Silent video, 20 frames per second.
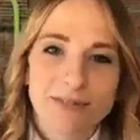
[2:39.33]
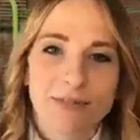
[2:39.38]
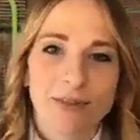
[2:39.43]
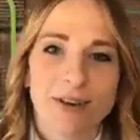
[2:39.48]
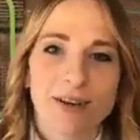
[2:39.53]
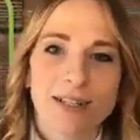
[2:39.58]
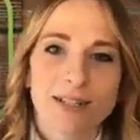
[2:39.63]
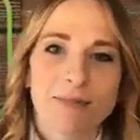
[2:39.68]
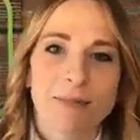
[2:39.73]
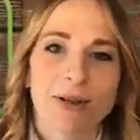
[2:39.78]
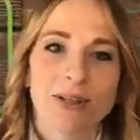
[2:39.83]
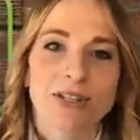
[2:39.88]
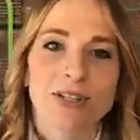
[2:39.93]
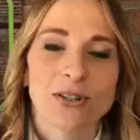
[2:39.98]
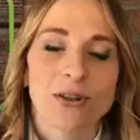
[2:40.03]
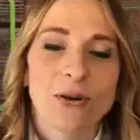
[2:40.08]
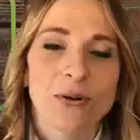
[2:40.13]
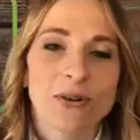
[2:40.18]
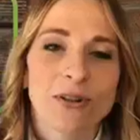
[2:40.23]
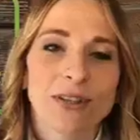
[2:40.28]
for as much
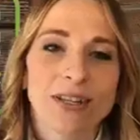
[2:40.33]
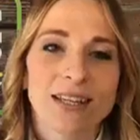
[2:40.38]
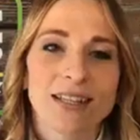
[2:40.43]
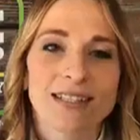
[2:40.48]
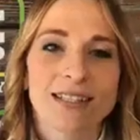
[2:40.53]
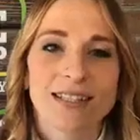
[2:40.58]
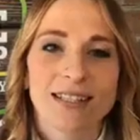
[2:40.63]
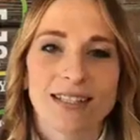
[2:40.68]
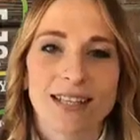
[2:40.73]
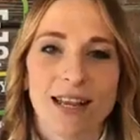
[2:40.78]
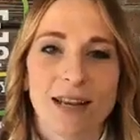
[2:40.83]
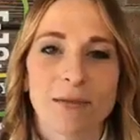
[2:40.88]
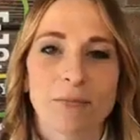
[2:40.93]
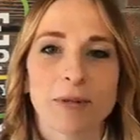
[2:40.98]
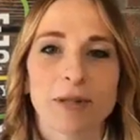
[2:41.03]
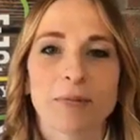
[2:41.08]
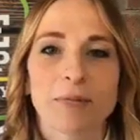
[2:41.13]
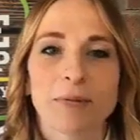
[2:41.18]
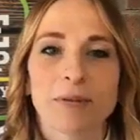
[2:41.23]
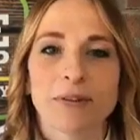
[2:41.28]
locally and
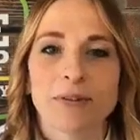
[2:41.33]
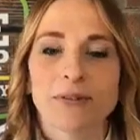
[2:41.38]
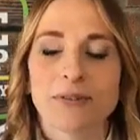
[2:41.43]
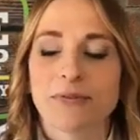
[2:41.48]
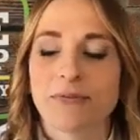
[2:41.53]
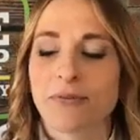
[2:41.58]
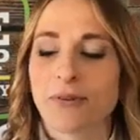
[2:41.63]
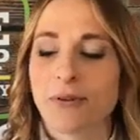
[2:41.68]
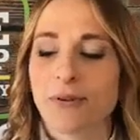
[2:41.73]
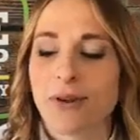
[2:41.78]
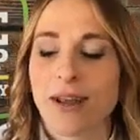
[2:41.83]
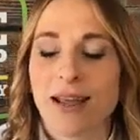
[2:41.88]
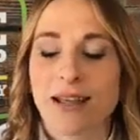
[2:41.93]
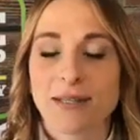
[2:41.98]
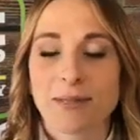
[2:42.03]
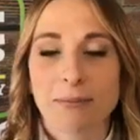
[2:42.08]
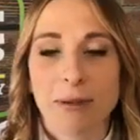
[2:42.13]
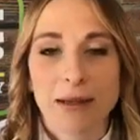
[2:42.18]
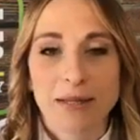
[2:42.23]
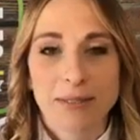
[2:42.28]
sustainably produced food as
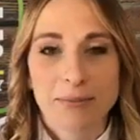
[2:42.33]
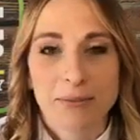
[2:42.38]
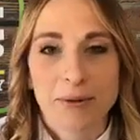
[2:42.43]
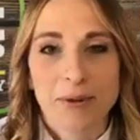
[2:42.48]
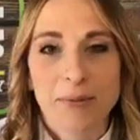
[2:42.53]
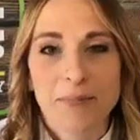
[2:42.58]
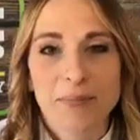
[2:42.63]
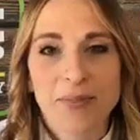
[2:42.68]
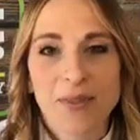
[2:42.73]
possible.